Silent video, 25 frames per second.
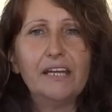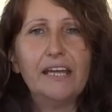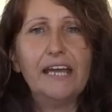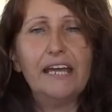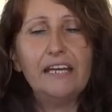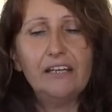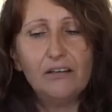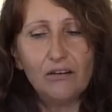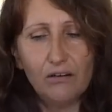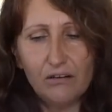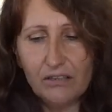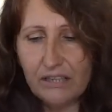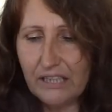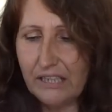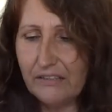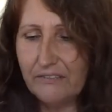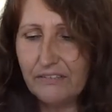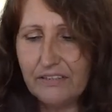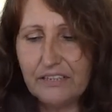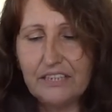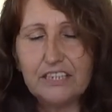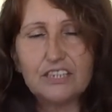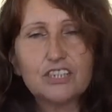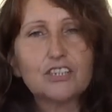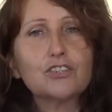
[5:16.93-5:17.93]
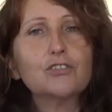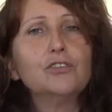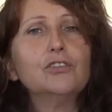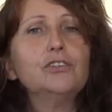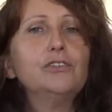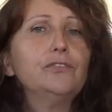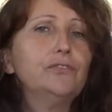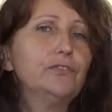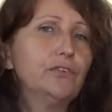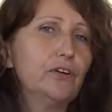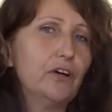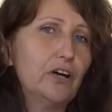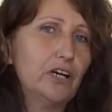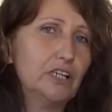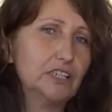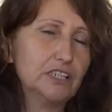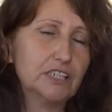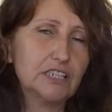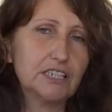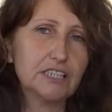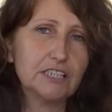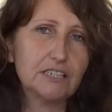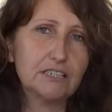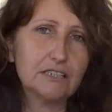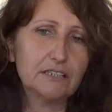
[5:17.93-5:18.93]
and only if it is good for
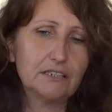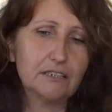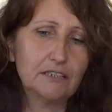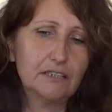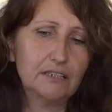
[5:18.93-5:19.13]
us.